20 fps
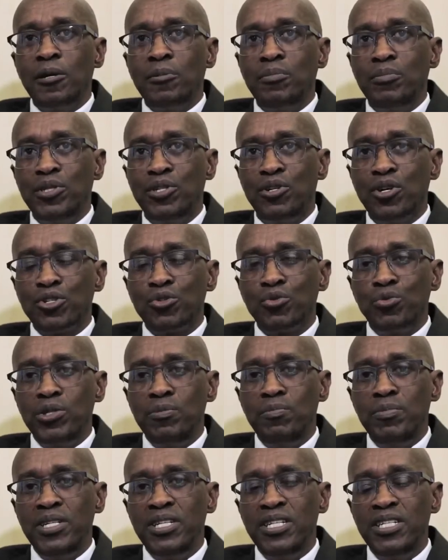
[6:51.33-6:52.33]
because we
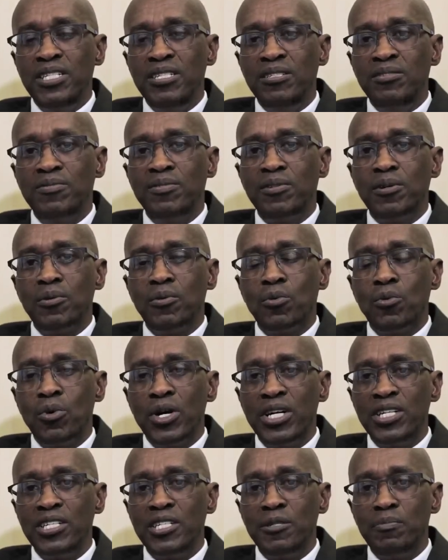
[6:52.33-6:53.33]
believe
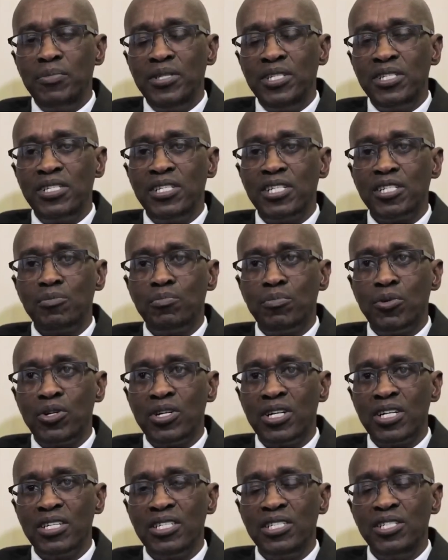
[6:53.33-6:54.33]
when a business
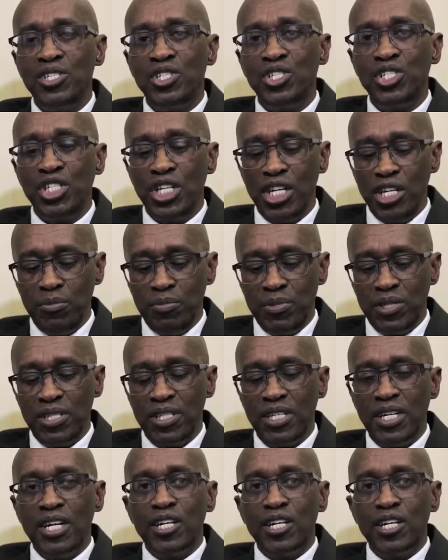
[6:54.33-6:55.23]
model is shaped